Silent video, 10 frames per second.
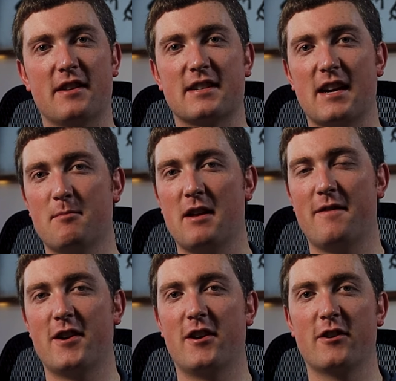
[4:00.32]
the same
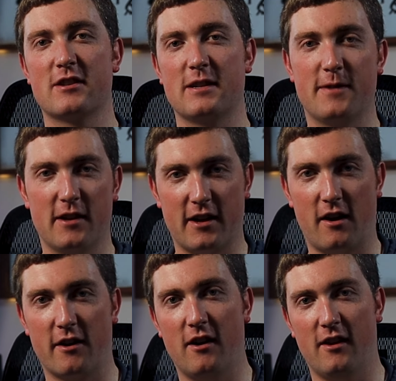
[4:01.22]
lever you're used to feeling
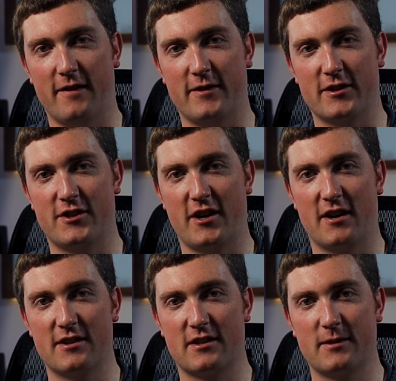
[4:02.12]
on all office
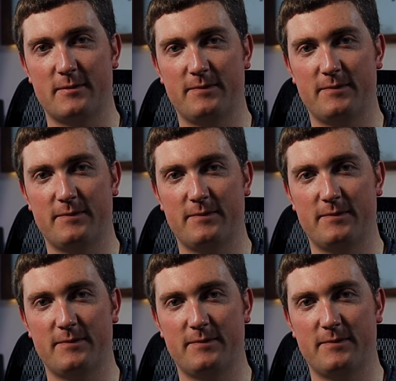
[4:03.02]
chairs.